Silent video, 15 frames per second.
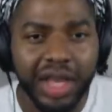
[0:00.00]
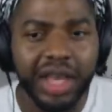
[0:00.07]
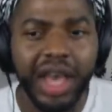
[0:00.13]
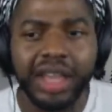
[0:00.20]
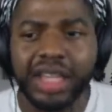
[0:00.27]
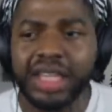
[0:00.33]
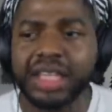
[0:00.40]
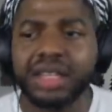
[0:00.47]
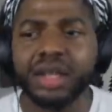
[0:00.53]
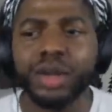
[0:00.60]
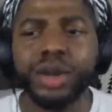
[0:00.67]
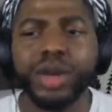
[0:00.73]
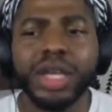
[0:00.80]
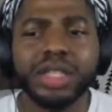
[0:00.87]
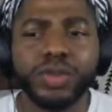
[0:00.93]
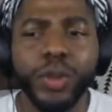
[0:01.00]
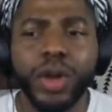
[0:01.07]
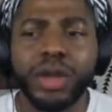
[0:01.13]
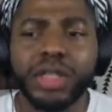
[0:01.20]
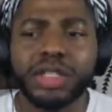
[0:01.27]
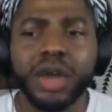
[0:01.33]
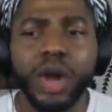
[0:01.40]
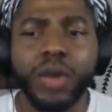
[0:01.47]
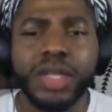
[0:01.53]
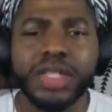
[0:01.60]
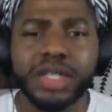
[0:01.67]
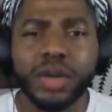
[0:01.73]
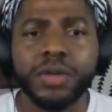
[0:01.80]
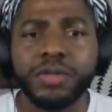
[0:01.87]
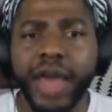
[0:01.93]
Like, I think his world is
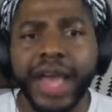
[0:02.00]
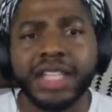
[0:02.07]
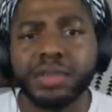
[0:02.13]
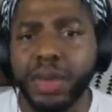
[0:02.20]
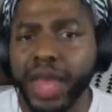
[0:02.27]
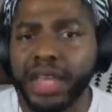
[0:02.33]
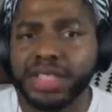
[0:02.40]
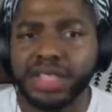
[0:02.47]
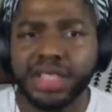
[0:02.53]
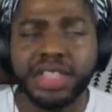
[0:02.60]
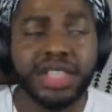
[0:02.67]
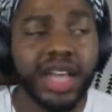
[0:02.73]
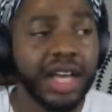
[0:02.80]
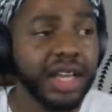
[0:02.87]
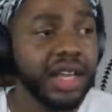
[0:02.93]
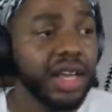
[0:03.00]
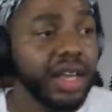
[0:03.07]
always so fast paced and he